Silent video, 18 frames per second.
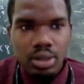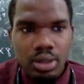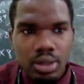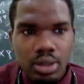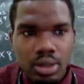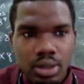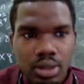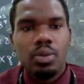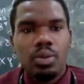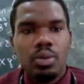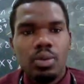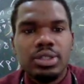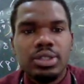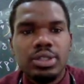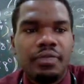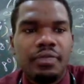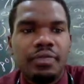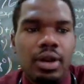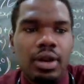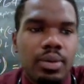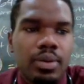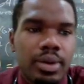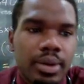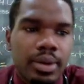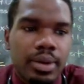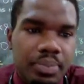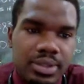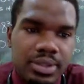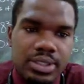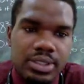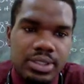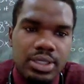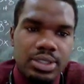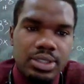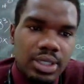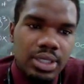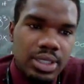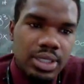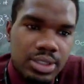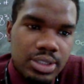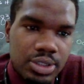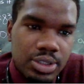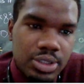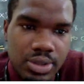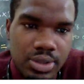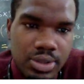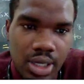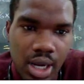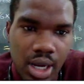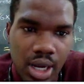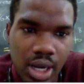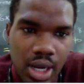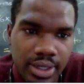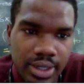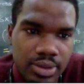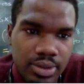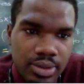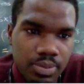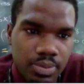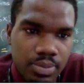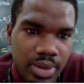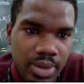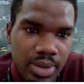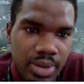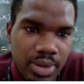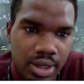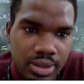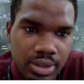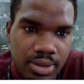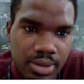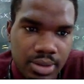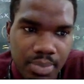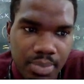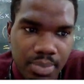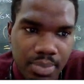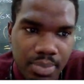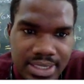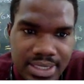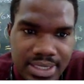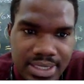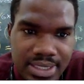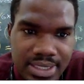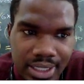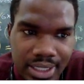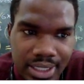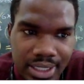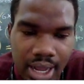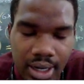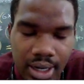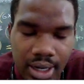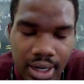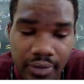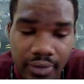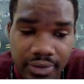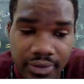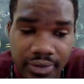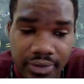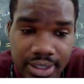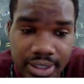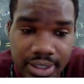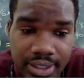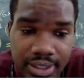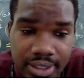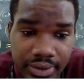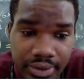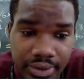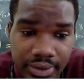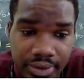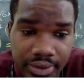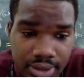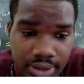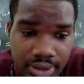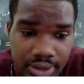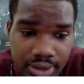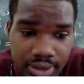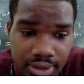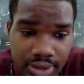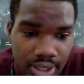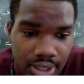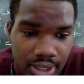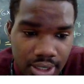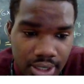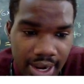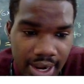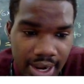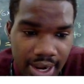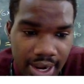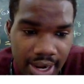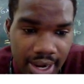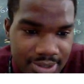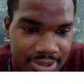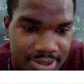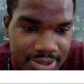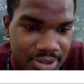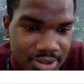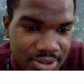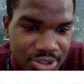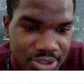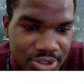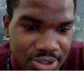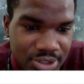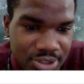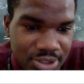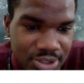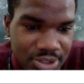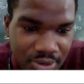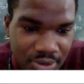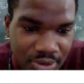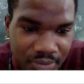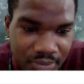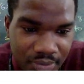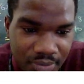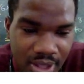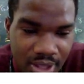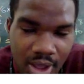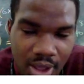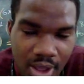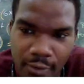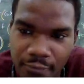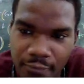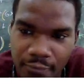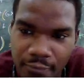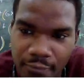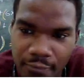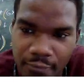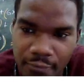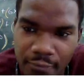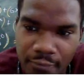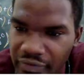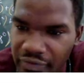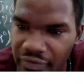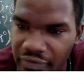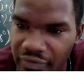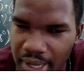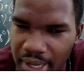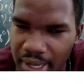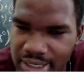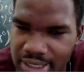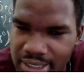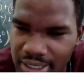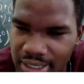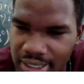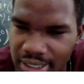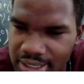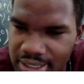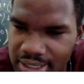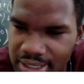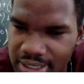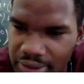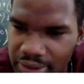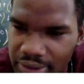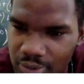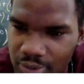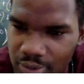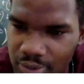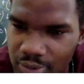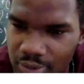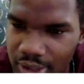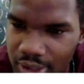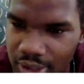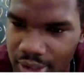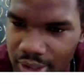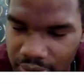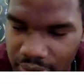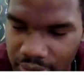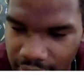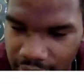Which of the following procedures shows the correct method to bisect an angle of 90 degrees? Alright, this one you should know. First of all, if you bisect the 90 degrees, what angle do you get?